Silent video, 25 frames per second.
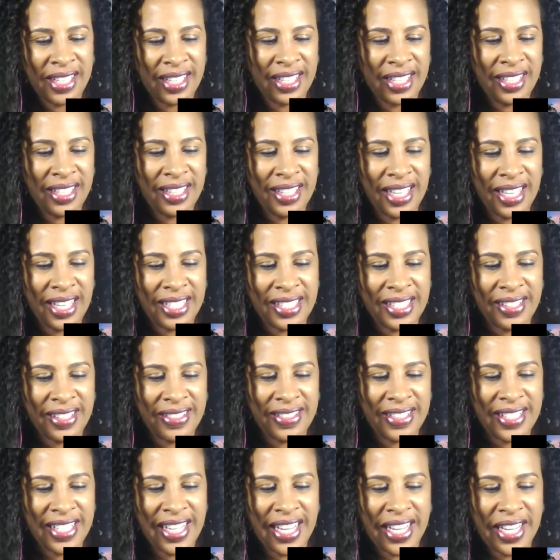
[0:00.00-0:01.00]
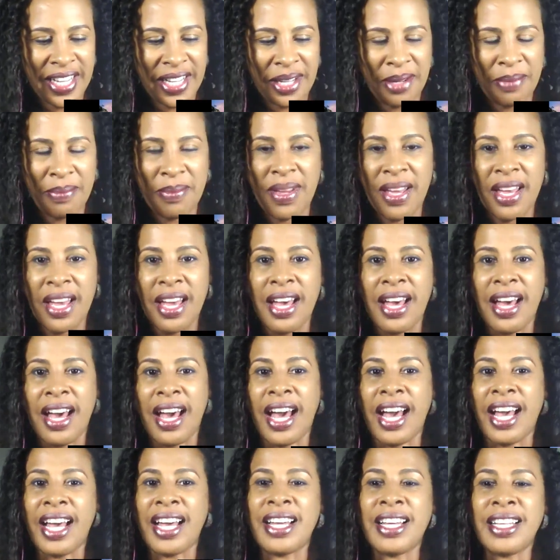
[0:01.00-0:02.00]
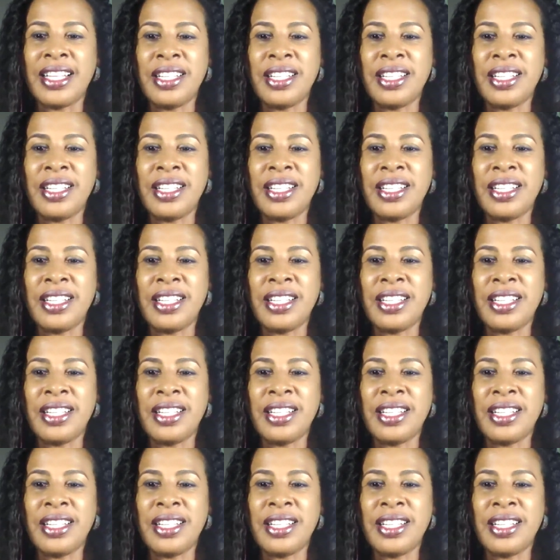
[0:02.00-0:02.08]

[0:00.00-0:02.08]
That's our time. You